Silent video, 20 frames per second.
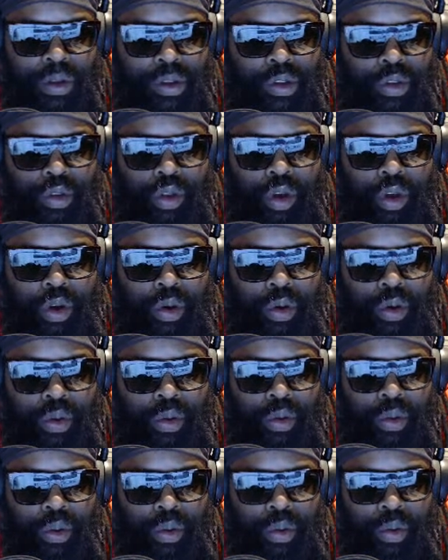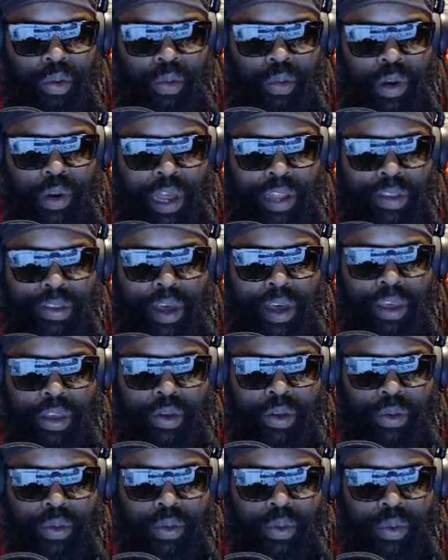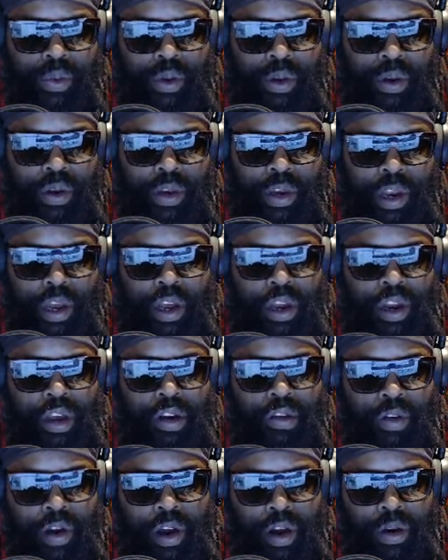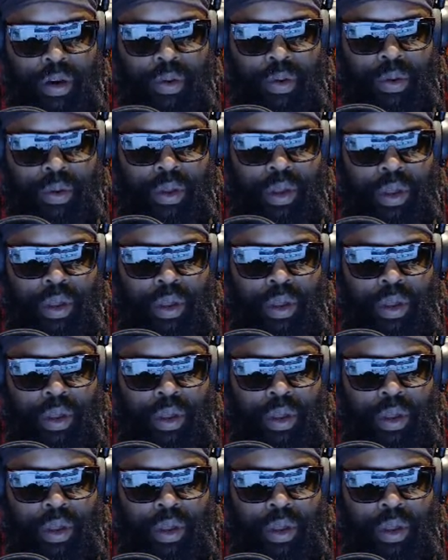So when I tell you they're going to grow,